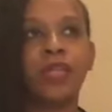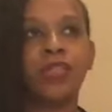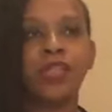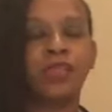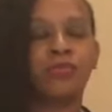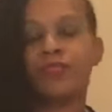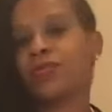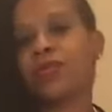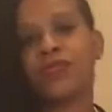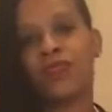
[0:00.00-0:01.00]
It's just
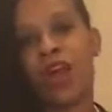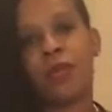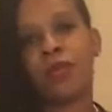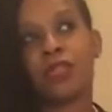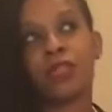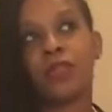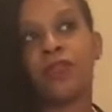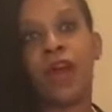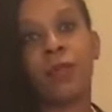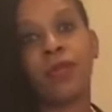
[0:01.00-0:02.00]
fabulous, the
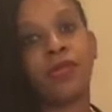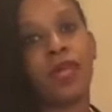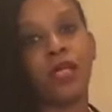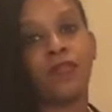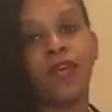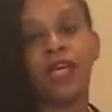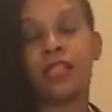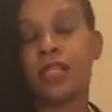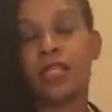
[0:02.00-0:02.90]
fabulous Las Vegas.